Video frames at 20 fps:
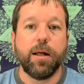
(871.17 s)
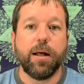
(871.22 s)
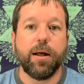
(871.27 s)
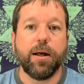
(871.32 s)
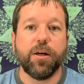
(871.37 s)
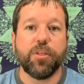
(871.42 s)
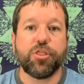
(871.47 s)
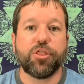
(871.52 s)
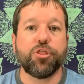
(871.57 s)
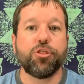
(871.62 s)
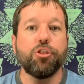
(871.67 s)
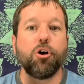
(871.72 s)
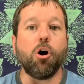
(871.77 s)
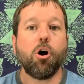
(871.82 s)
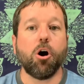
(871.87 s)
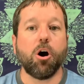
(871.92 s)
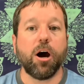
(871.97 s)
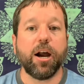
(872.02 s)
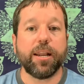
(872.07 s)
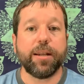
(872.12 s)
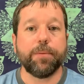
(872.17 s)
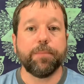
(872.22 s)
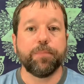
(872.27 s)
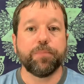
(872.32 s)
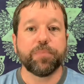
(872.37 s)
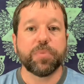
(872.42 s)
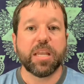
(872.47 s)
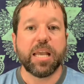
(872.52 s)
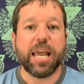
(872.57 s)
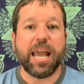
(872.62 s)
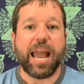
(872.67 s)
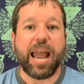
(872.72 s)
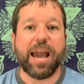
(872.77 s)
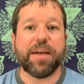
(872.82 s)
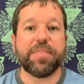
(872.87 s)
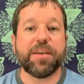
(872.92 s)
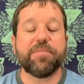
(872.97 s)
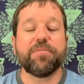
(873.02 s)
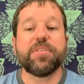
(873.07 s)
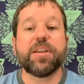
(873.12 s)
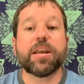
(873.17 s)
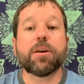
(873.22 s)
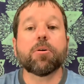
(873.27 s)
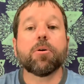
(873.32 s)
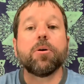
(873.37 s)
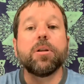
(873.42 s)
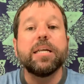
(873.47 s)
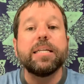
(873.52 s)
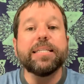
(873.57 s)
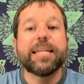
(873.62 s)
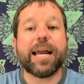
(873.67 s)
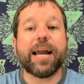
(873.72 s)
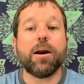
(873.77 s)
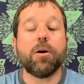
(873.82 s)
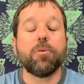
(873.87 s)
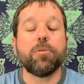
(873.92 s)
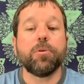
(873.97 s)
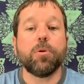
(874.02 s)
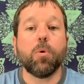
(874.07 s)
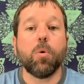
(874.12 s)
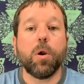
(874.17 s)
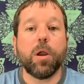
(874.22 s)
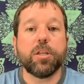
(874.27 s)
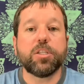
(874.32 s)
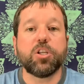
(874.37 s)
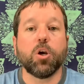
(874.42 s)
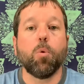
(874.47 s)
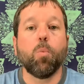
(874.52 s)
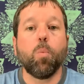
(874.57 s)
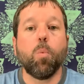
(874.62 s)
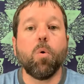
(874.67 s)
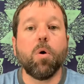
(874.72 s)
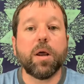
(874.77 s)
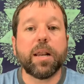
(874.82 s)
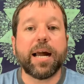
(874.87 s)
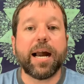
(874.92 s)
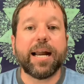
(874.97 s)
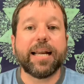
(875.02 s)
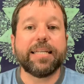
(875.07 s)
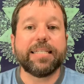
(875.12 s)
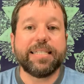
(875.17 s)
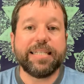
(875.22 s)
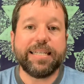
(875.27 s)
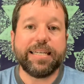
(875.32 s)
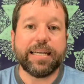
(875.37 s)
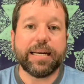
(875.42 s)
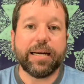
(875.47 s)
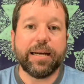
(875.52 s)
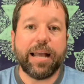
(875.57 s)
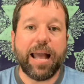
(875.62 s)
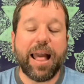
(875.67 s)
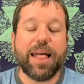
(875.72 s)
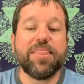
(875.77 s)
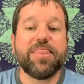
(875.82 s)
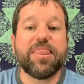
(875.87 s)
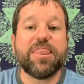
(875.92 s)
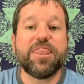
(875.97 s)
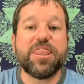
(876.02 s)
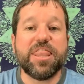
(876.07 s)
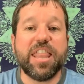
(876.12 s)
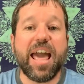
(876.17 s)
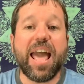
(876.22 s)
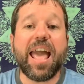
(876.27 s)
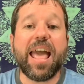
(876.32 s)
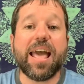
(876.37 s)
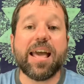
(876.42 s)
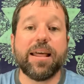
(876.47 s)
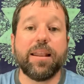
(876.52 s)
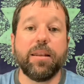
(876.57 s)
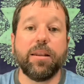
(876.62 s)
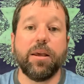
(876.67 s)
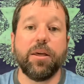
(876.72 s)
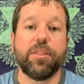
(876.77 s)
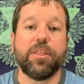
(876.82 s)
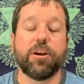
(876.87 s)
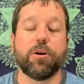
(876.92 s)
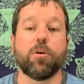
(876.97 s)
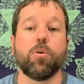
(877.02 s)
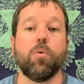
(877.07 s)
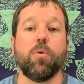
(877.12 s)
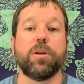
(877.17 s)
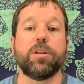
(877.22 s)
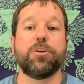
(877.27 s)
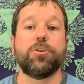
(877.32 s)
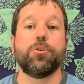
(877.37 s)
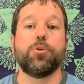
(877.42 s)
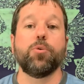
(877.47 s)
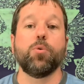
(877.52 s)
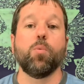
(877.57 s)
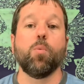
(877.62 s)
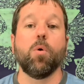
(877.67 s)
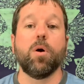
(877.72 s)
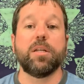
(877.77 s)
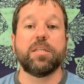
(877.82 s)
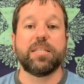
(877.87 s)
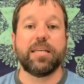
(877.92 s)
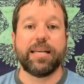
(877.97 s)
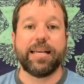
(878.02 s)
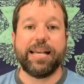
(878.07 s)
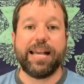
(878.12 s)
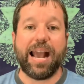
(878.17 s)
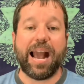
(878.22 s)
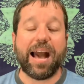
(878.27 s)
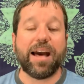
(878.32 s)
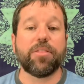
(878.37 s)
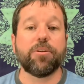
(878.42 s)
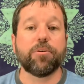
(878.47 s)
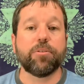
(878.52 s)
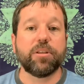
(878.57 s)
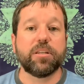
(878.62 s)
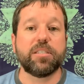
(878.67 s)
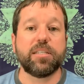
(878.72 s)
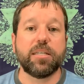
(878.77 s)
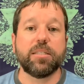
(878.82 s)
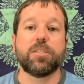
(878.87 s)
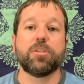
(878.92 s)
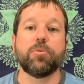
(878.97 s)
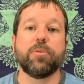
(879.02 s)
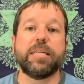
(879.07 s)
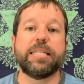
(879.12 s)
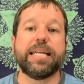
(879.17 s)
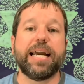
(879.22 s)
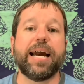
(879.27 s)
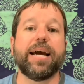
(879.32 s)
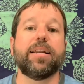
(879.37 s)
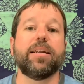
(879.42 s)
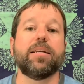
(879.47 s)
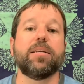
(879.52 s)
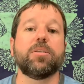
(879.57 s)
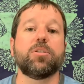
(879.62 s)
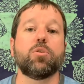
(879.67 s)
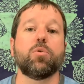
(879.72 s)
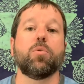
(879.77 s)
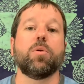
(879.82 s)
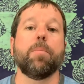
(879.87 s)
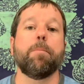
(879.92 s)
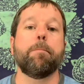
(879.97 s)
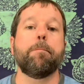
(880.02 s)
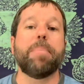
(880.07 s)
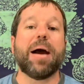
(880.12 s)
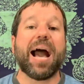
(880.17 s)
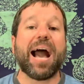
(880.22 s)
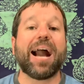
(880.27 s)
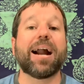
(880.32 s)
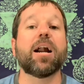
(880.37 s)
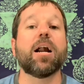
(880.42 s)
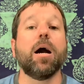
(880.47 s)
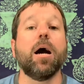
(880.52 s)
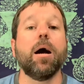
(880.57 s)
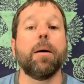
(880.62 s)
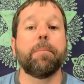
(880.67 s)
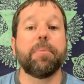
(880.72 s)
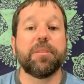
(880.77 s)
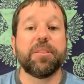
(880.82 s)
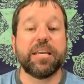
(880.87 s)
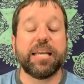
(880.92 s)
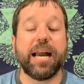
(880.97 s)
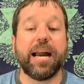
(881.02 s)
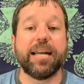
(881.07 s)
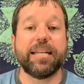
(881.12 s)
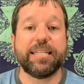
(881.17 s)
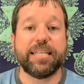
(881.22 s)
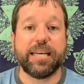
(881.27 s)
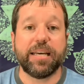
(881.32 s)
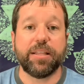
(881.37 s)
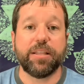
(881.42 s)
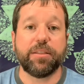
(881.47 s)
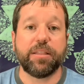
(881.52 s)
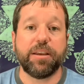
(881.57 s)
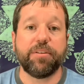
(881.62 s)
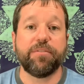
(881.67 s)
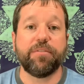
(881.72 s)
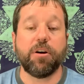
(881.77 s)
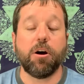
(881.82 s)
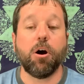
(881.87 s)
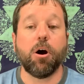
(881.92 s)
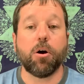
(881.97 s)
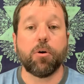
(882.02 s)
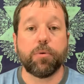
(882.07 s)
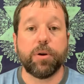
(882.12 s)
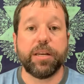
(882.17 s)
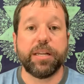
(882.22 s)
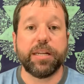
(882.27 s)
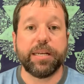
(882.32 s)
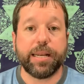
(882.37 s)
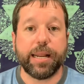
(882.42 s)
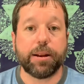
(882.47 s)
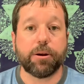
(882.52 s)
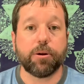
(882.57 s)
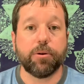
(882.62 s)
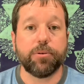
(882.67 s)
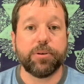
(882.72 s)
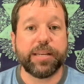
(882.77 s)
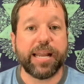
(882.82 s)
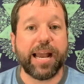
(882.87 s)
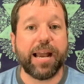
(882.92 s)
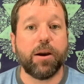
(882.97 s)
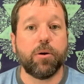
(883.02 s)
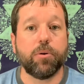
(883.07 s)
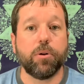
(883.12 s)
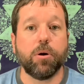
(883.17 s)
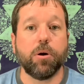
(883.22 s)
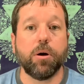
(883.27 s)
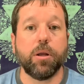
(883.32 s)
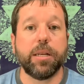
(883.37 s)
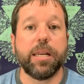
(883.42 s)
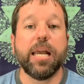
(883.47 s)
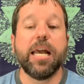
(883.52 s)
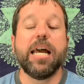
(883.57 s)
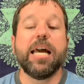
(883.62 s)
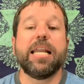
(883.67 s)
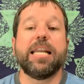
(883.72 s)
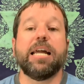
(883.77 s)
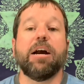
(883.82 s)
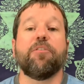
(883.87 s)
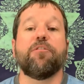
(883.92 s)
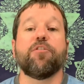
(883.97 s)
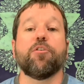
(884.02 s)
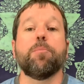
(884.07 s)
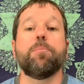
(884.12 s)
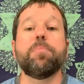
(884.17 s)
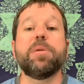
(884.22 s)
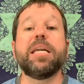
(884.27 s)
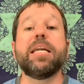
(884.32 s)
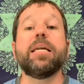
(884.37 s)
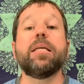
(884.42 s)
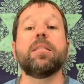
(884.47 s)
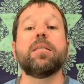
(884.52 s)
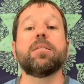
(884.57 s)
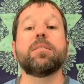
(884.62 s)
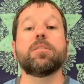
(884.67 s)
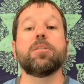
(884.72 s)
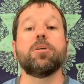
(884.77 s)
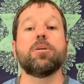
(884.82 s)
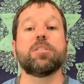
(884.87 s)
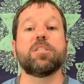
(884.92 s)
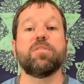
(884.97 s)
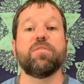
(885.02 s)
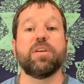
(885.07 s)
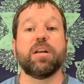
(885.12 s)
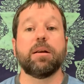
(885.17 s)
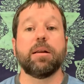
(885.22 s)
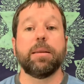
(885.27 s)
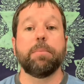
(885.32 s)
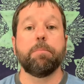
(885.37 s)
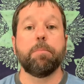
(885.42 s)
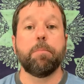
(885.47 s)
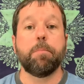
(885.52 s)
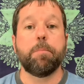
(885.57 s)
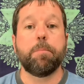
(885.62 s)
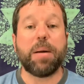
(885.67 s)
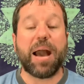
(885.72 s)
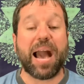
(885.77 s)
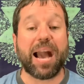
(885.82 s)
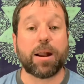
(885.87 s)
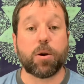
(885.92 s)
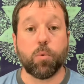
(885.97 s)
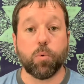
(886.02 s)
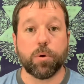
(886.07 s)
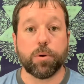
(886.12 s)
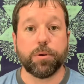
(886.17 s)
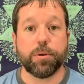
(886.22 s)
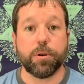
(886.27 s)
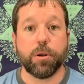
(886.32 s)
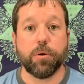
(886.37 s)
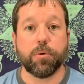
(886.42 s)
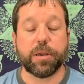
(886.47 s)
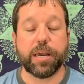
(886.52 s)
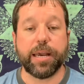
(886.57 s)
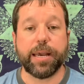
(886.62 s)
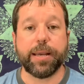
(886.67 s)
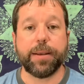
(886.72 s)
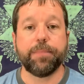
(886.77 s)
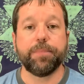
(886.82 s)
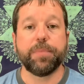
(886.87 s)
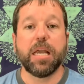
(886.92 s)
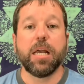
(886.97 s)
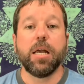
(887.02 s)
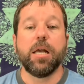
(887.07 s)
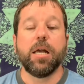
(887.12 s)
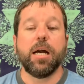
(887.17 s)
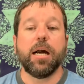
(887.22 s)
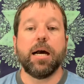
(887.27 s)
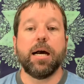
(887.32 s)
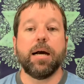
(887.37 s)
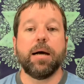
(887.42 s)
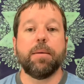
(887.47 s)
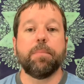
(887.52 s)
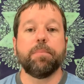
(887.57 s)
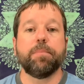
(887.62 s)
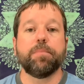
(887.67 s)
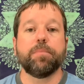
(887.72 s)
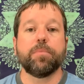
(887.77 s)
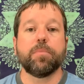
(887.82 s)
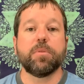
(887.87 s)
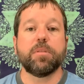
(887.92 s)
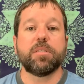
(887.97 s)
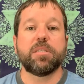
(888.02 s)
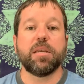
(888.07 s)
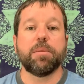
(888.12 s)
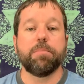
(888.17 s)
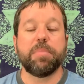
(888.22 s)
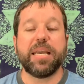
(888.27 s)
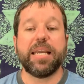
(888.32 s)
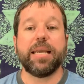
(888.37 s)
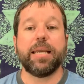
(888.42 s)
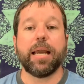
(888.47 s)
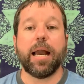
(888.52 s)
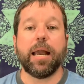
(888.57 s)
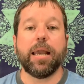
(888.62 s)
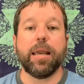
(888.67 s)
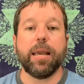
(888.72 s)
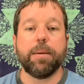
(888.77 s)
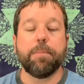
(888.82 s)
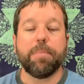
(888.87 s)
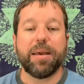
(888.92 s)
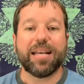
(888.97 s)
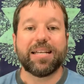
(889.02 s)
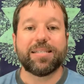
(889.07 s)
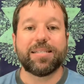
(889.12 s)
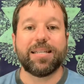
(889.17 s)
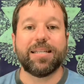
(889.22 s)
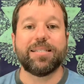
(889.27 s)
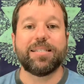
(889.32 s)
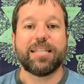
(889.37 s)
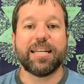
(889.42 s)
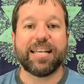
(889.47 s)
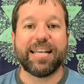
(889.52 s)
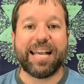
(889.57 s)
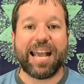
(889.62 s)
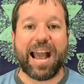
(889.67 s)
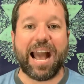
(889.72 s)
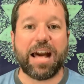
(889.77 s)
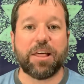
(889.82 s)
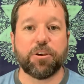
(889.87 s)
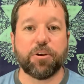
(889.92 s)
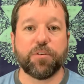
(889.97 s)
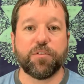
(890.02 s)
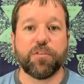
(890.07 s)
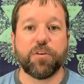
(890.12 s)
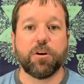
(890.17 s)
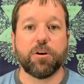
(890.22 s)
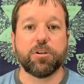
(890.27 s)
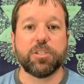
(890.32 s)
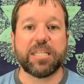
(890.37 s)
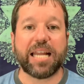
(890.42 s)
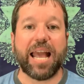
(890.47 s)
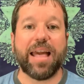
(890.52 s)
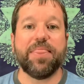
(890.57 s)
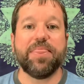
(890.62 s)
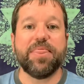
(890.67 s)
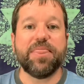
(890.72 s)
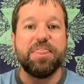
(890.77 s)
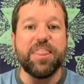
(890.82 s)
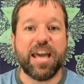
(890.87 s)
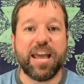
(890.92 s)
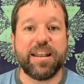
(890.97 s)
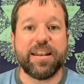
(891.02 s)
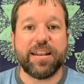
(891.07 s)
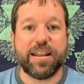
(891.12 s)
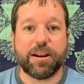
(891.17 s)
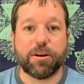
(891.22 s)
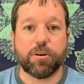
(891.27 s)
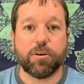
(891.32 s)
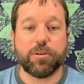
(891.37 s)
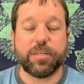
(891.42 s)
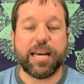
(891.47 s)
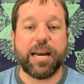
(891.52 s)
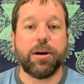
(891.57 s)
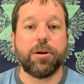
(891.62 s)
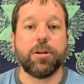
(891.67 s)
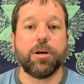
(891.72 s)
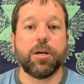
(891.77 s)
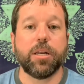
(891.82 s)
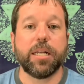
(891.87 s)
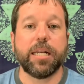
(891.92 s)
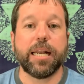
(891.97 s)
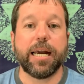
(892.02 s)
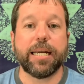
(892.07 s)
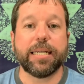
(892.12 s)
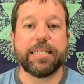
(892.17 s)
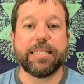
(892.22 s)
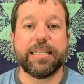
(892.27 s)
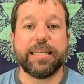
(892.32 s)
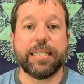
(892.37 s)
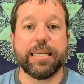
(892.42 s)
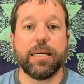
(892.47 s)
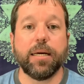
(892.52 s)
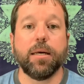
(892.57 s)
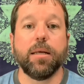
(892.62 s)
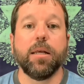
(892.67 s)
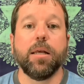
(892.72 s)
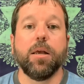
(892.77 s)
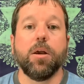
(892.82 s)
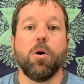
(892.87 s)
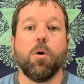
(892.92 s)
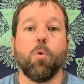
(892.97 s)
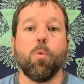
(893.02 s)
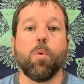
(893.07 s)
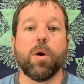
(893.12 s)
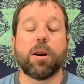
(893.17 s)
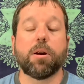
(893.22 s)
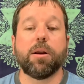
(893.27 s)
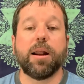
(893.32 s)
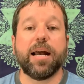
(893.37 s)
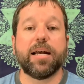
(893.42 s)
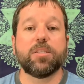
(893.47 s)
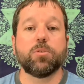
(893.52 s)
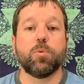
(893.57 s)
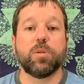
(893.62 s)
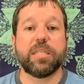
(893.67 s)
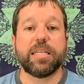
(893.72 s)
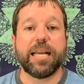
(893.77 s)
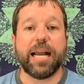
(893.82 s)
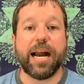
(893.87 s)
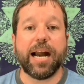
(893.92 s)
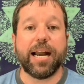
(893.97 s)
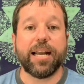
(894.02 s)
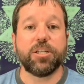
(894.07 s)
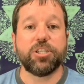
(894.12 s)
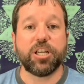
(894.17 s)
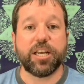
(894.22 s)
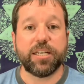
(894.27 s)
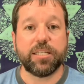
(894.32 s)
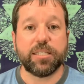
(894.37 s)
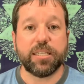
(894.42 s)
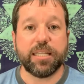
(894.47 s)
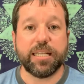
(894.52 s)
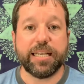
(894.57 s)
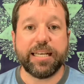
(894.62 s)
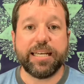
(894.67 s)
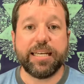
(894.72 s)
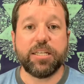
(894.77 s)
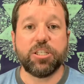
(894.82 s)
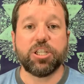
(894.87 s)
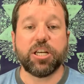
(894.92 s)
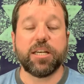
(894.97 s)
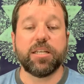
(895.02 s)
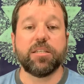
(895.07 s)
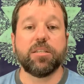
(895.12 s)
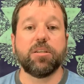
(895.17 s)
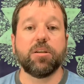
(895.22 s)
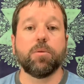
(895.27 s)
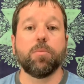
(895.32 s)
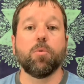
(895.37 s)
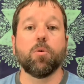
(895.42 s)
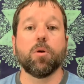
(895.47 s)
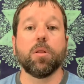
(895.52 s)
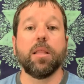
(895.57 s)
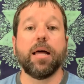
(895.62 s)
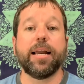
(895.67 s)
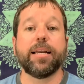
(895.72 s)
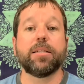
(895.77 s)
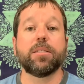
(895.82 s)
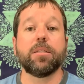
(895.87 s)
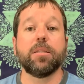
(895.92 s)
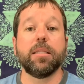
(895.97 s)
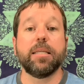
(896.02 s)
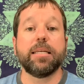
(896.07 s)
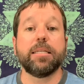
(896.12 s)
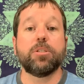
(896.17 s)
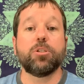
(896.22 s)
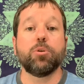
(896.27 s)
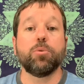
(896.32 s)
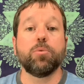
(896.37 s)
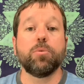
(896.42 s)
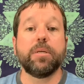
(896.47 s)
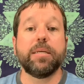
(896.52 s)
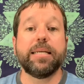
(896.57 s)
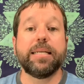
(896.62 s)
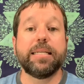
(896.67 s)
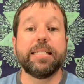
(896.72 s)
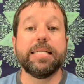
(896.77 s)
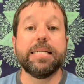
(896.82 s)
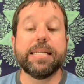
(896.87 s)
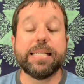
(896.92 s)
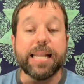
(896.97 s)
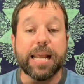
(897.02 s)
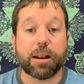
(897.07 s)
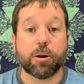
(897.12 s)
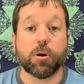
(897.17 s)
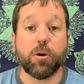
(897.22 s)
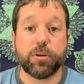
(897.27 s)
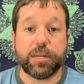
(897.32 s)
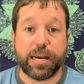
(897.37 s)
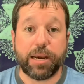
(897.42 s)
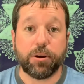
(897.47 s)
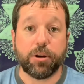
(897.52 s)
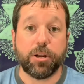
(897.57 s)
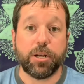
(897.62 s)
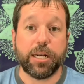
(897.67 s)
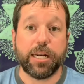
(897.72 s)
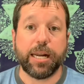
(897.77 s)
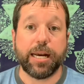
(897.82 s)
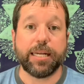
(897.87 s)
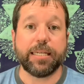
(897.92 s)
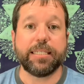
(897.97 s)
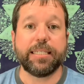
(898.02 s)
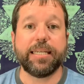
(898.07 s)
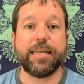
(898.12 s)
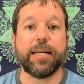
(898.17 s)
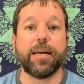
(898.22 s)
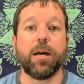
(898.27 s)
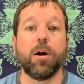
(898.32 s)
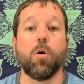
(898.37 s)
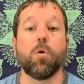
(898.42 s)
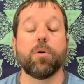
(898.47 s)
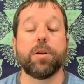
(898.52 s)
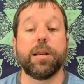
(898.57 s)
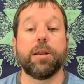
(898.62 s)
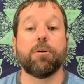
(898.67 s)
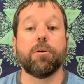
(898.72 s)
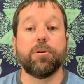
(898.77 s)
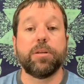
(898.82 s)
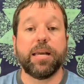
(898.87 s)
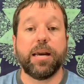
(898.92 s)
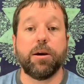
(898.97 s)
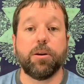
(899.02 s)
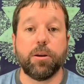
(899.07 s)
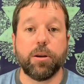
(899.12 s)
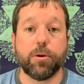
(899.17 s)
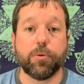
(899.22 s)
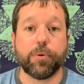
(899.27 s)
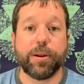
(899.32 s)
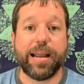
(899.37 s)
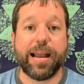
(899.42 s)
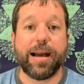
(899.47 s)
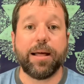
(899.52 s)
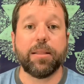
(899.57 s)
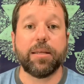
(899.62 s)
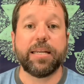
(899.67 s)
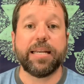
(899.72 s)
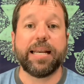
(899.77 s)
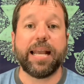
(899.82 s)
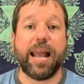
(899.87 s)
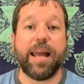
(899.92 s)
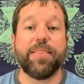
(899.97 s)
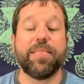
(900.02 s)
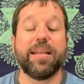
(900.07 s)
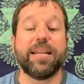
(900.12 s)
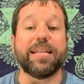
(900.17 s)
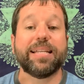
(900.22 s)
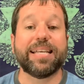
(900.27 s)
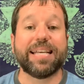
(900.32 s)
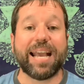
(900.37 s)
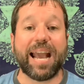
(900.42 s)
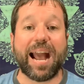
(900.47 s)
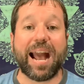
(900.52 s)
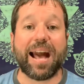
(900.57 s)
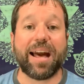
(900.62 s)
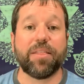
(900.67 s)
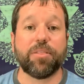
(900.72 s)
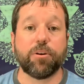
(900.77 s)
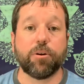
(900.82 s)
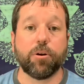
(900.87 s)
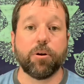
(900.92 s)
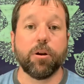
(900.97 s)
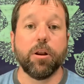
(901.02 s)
thought, and they've narrowed it down to one idea. And then they're going to want to gather the sensory data to sort of back up the idea that they've already narrowed down on. Now, for me, this looks very backward, okay? To me, it makes sense to gather first and then narrow down on an idea. Whereas with the IJs and the EJs, they're more likely to narrow down on an idea or narrow down on a reality and then gather